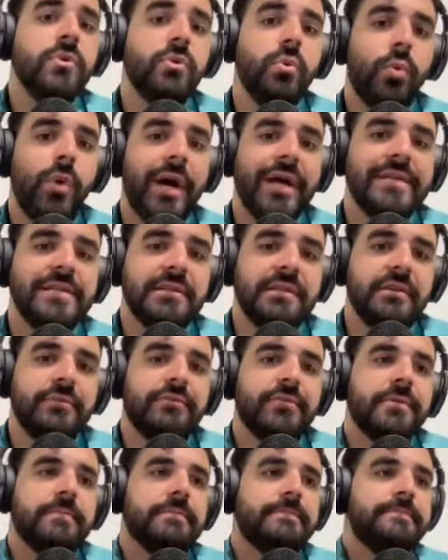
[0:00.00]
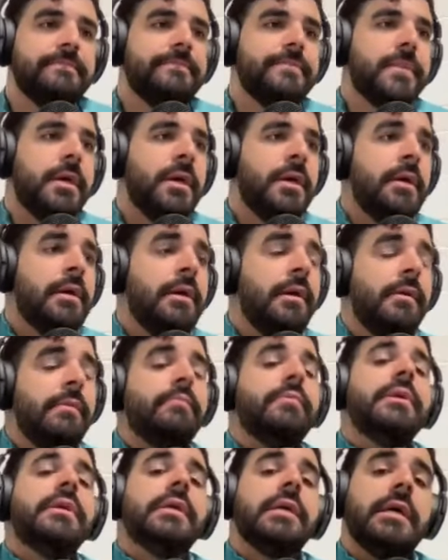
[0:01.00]
Why is he different?
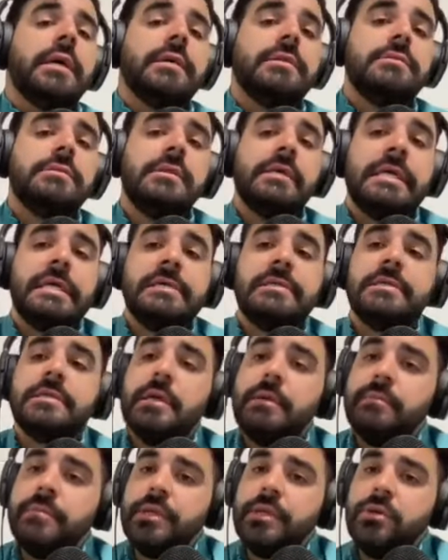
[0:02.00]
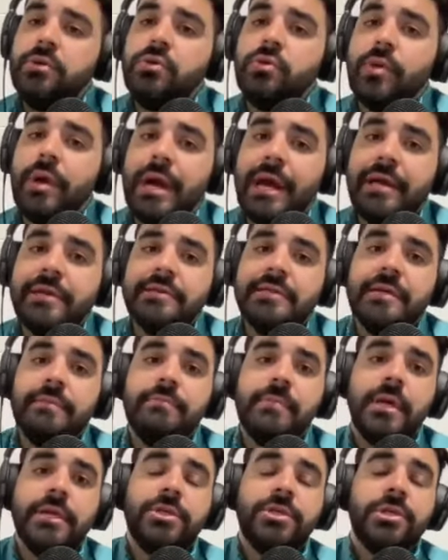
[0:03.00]
Because he is somebody who has a
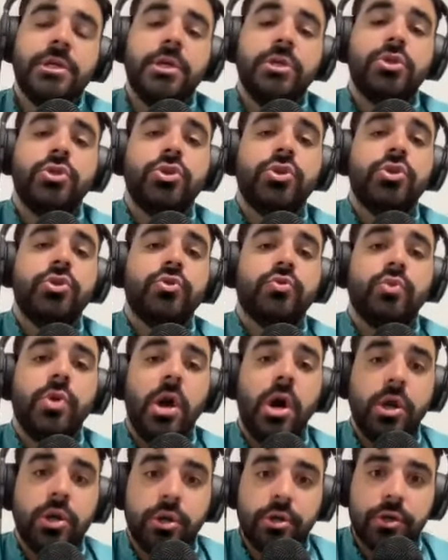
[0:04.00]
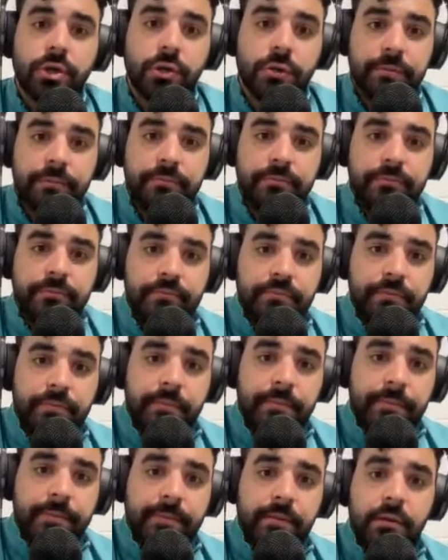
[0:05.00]
much stronger
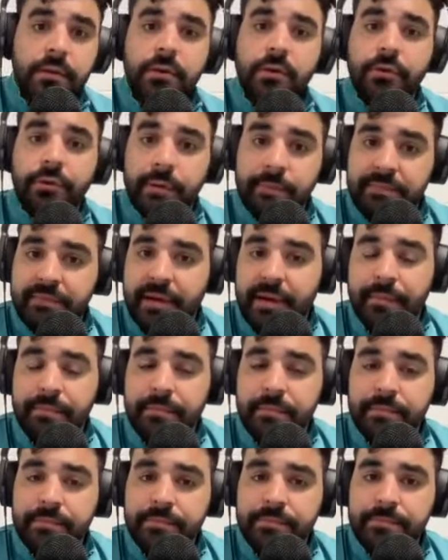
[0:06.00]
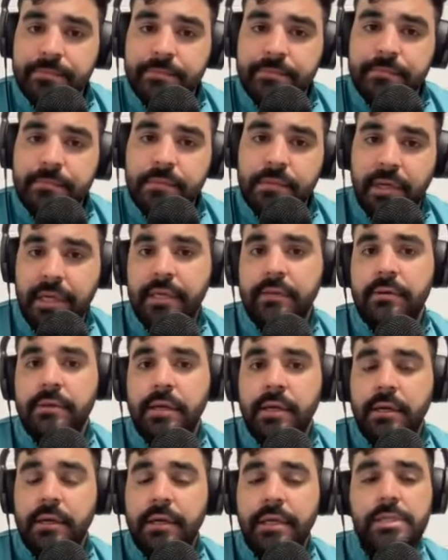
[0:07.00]
grip type, right?
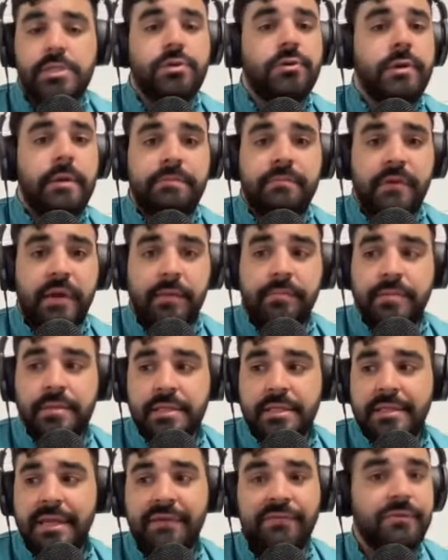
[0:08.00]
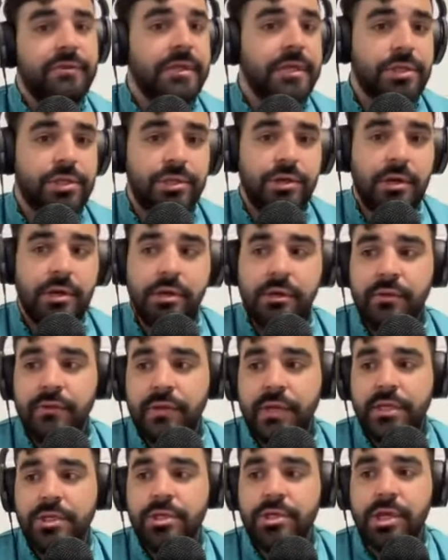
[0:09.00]
His grip type is definitely stronger
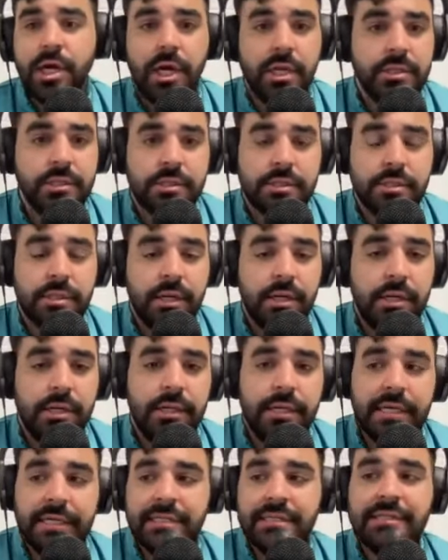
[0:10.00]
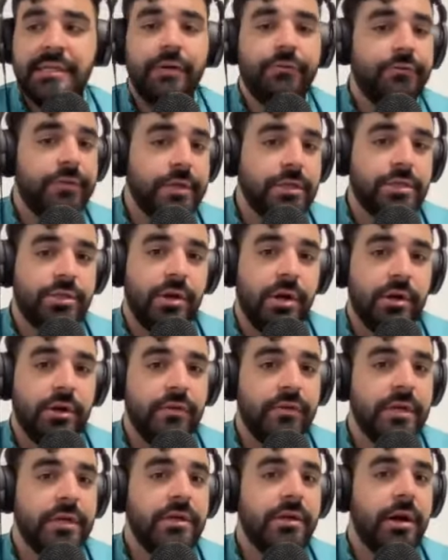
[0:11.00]
than John's. It's definitely
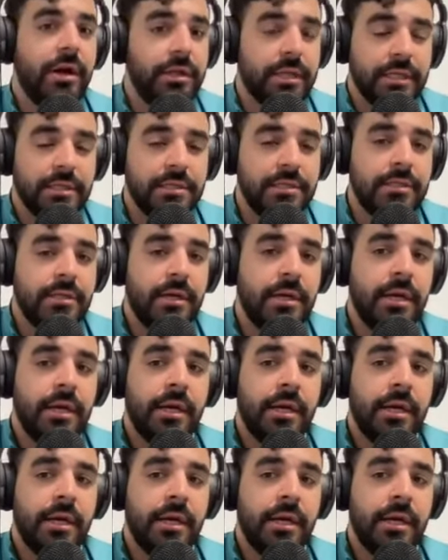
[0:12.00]
stronger than Collins.